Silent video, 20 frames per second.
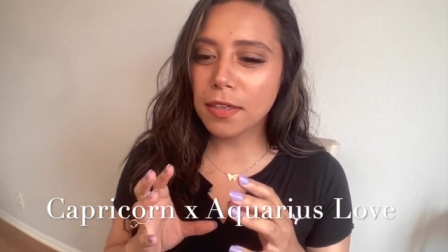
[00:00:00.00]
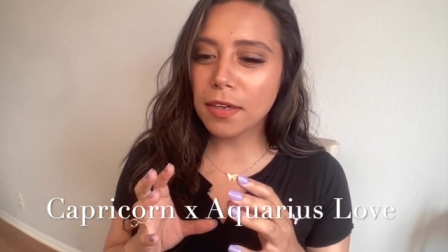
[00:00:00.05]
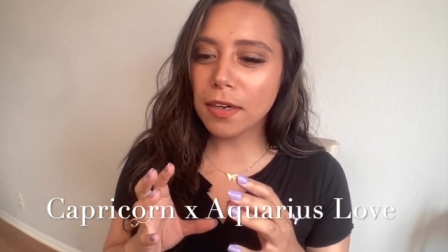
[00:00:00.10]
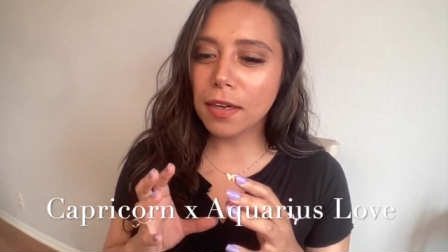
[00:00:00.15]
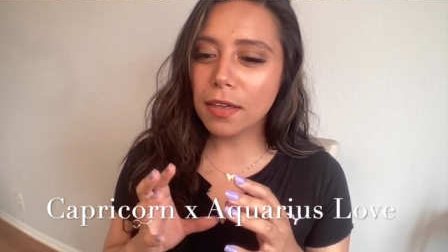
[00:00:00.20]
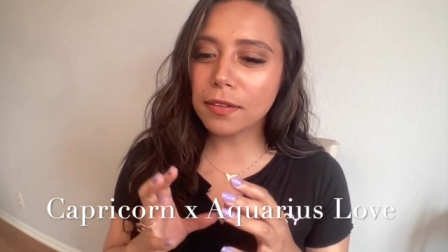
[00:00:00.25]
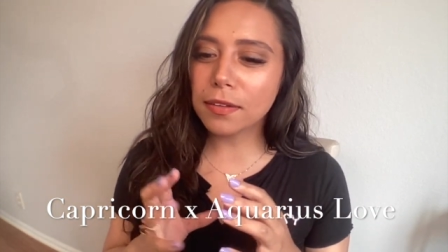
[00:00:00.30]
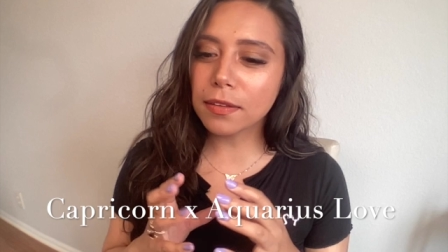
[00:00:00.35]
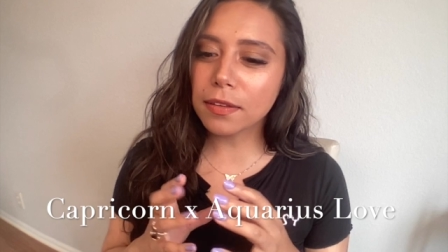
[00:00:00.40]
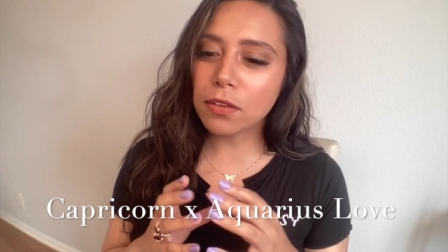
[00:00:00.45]

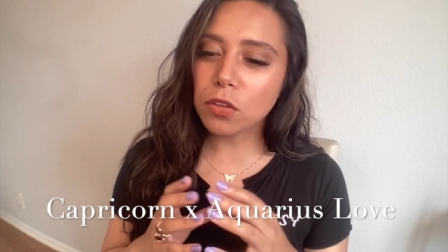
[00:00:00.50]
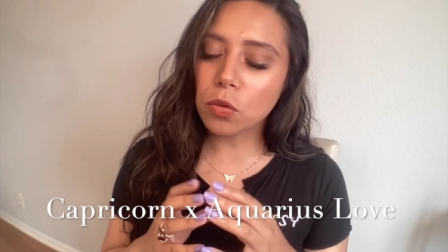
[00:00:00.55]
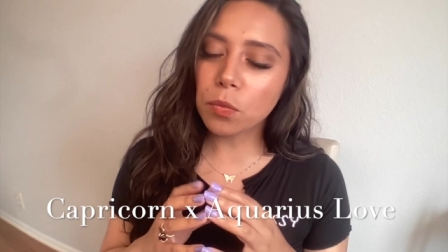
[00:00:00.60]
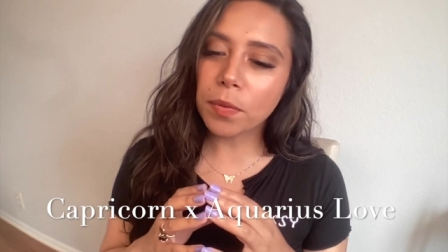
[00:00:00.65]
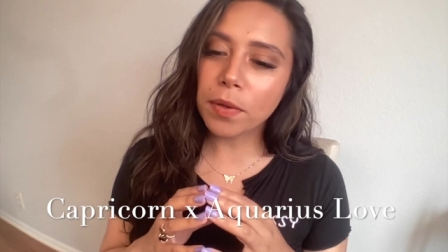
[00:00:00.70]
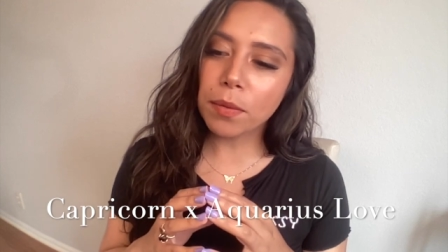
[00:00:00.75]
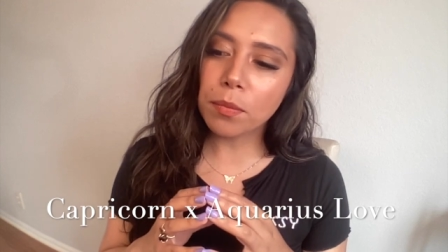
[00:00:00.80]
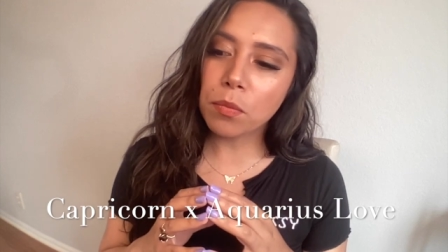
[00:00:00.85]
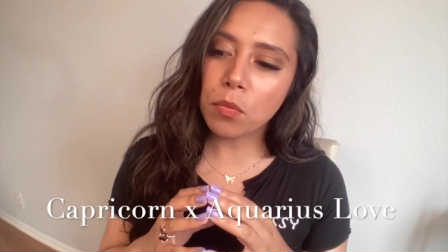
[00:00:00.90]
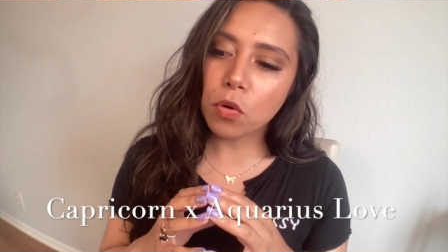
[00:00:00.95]
a little
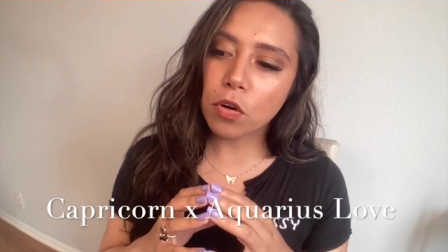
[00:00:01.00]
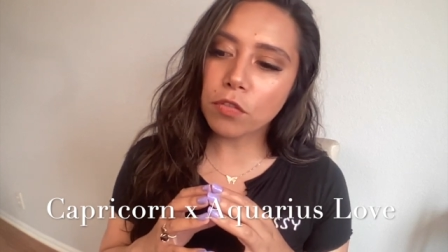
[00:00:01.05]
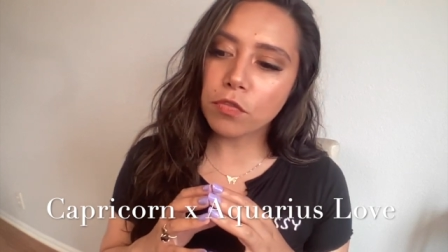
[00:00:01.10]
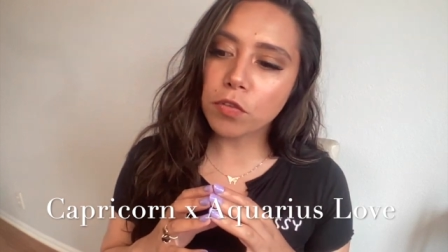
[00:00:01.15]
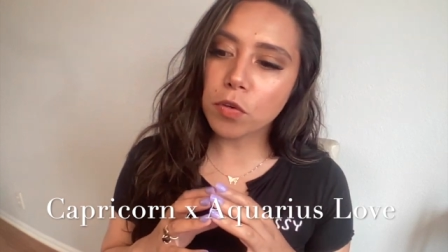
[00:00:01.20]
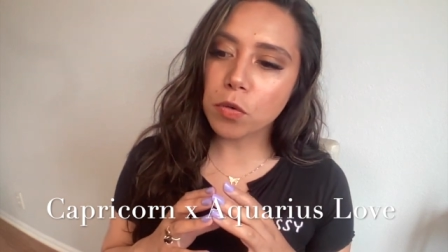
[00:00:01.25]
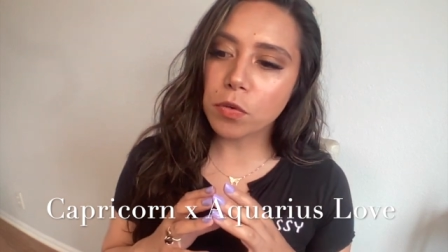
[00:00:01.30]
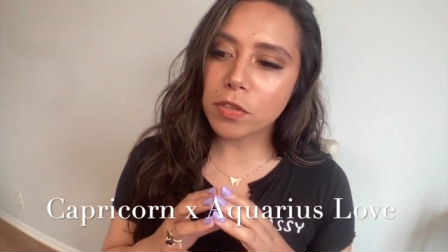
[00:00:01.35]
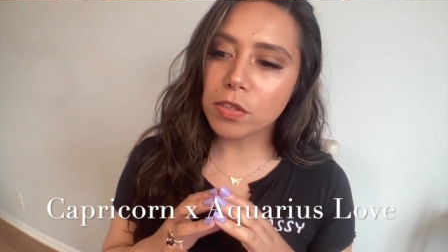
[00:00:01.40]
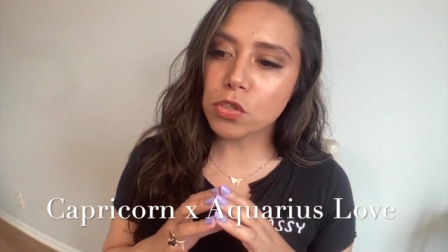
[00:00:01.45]
bit more
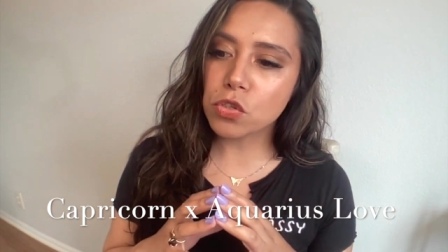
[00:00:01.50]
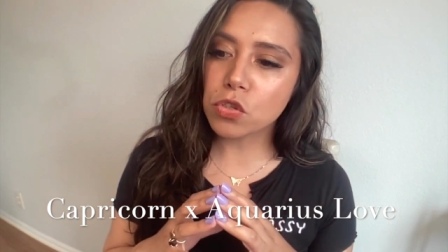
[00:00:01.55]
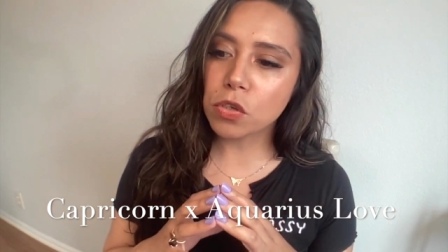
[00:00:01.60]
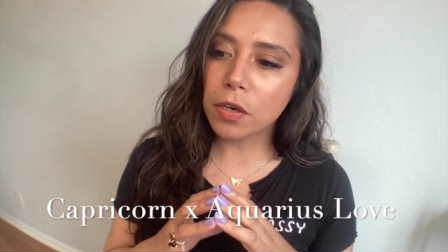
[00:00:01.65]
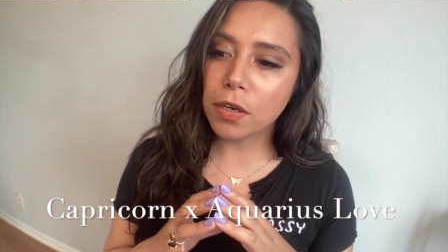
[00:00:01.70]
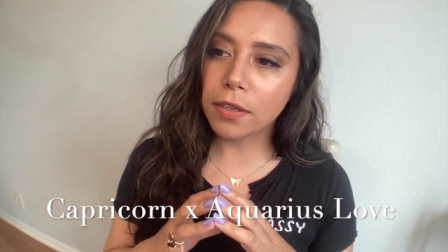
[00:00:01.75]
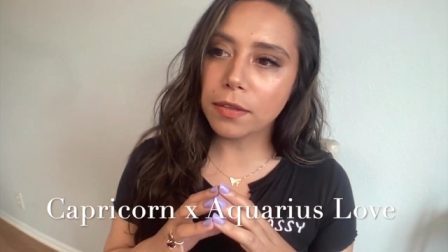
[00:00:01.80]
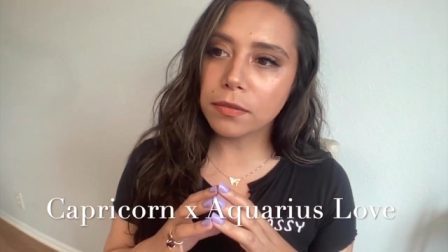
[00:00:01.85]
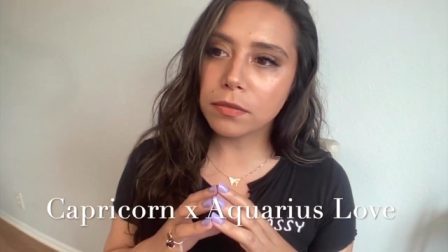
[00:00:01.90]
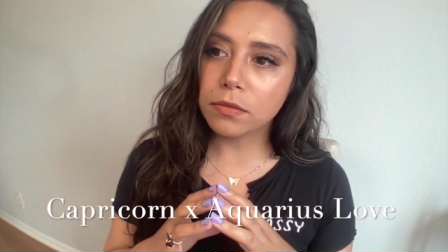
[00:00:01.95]
focused
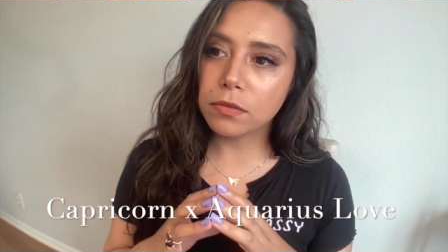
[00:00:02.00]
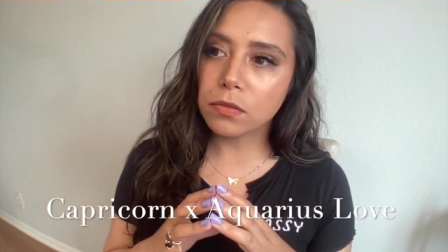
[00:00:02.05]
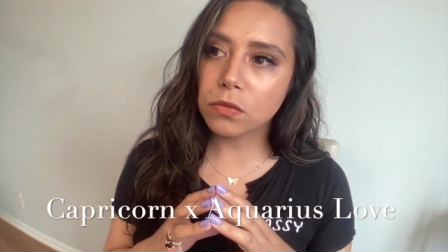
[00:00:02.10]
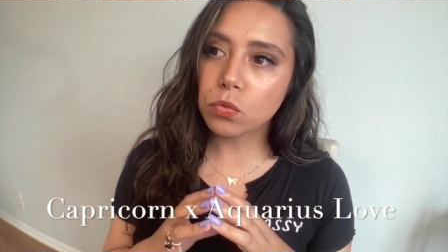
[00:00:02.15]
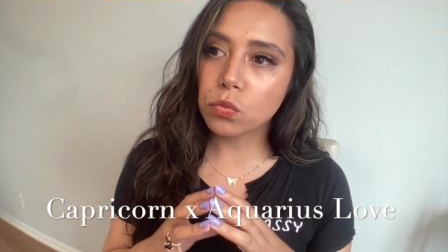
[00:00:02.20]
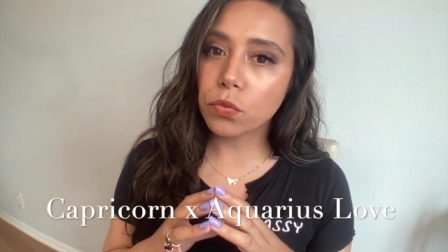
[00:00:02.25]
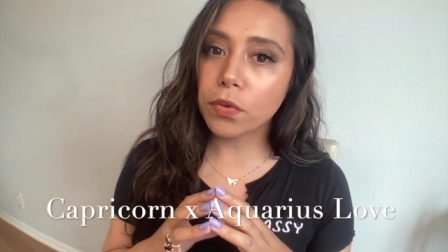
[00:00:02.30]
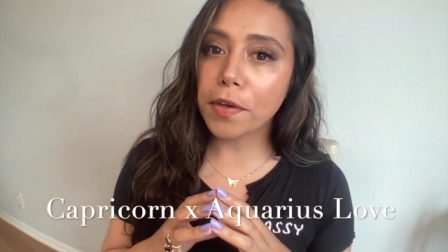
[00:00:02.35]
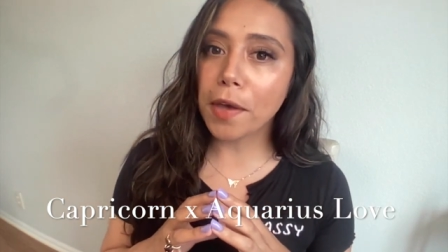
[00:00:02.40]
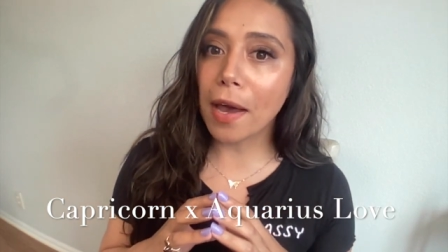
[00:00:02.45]
on
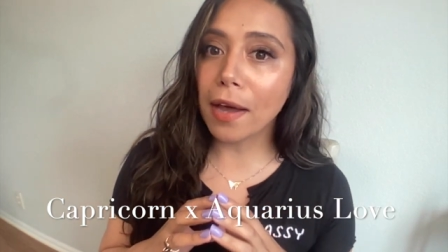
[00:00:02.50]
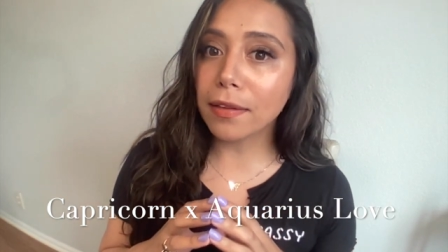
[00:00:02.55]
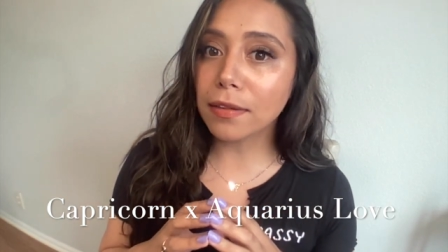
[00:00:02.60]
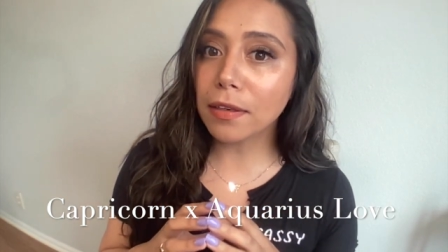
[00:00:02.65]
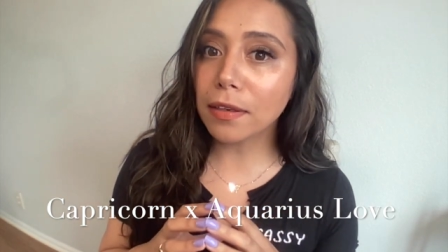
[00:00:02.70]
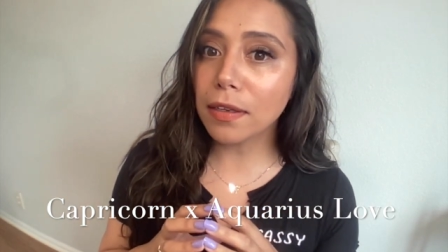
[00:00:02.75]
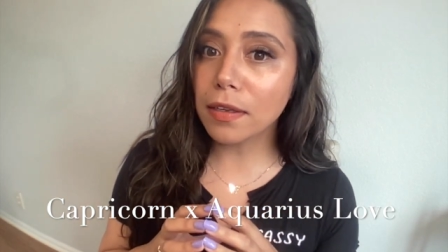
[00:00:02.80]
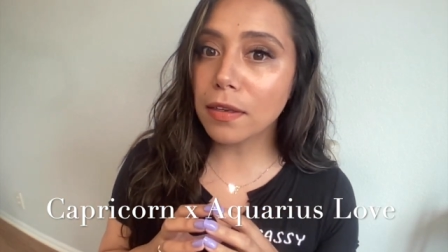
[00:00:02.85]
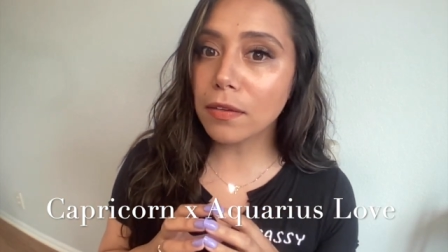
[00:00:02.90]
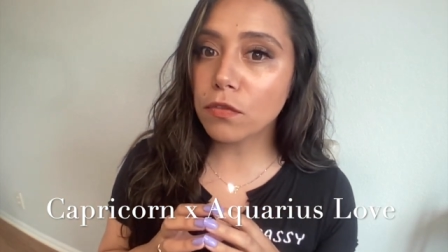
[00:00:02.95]

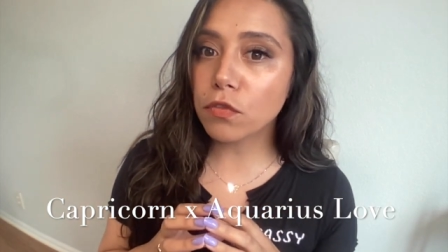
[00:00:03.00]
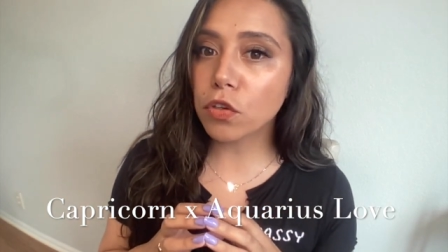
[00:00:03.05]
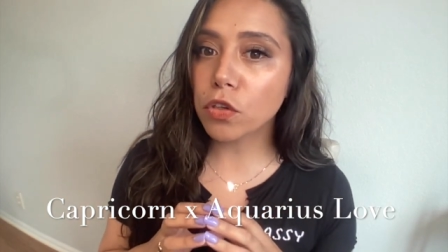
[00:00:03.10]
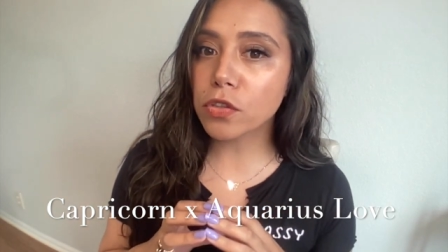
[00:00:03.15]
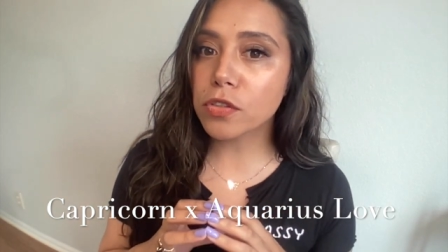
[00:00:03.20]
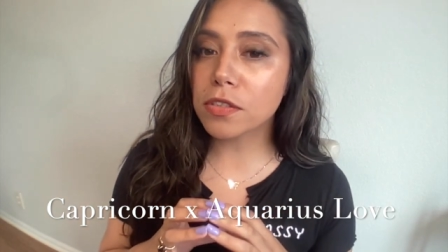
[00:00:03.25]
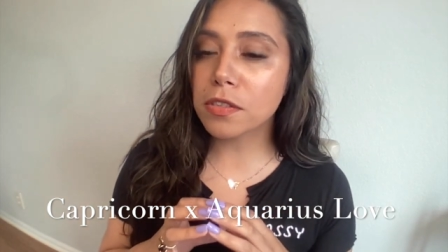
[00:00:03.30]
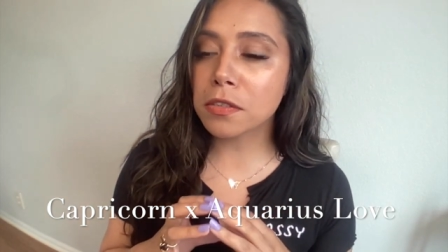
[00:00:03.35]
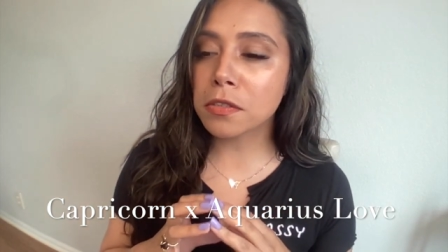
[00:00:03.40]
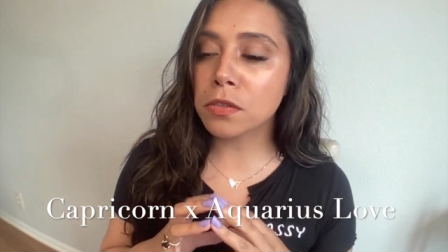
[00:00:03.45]
reality
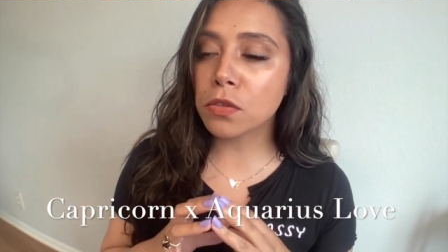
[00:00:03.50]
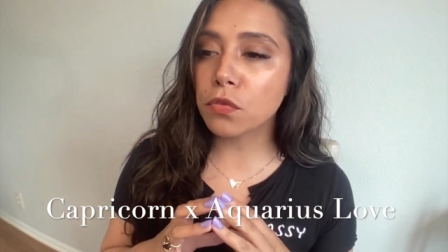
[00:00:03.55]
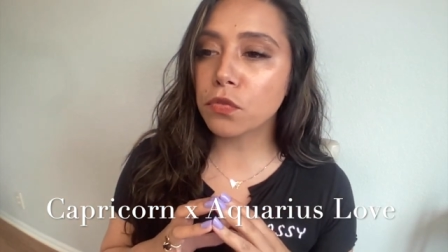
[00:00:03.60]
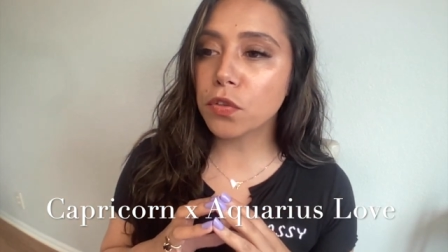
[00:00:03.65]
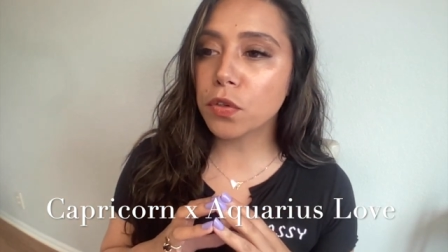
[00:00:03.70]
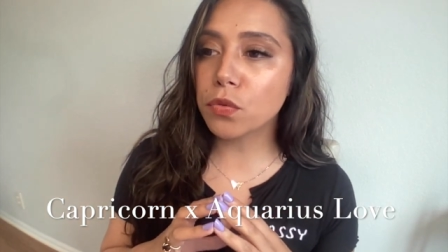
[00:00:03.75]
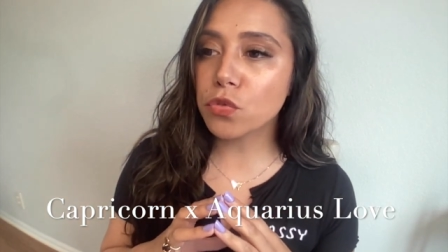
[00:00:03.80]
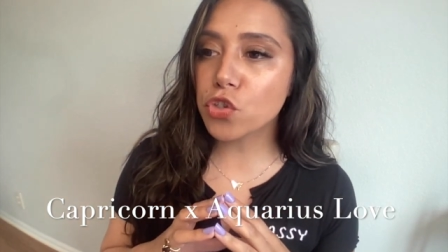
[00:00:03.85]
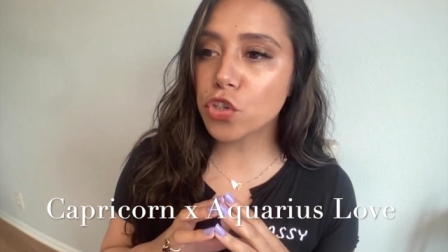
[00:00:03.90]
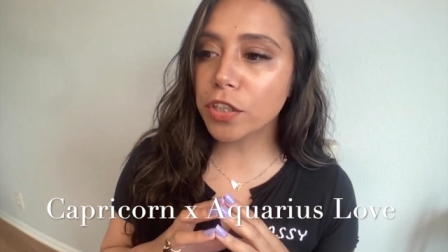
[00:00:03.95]
versus the
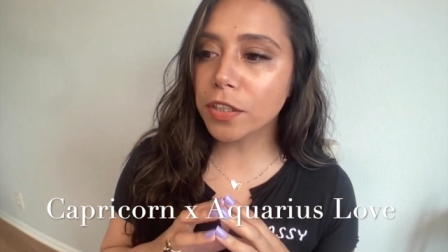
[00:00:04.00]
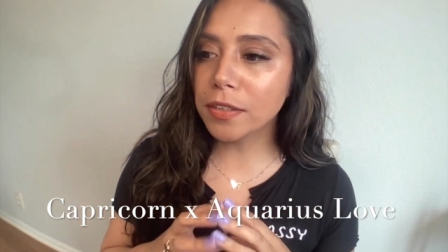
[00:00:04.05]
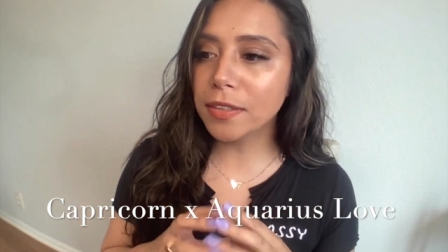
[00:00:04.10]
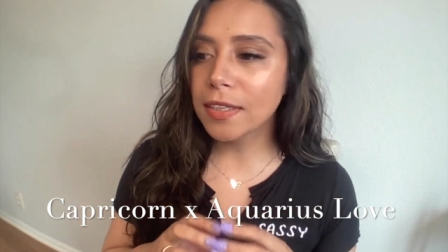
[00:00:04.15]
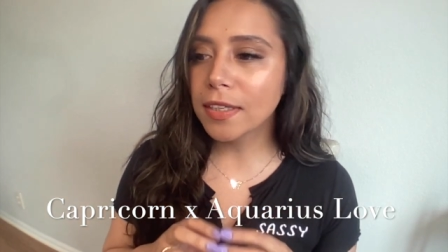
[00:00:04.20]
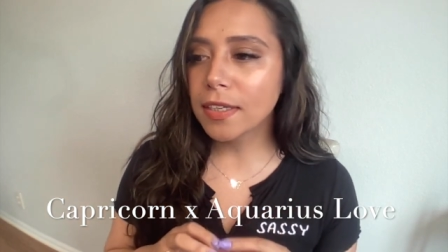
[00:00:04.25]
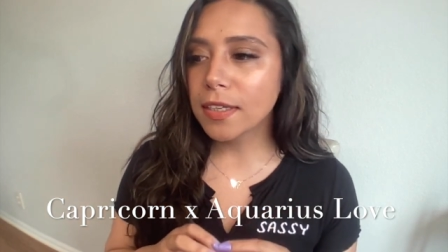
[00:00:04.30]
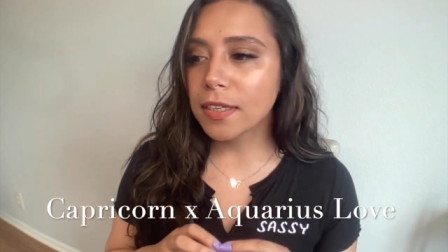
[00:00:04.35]
future.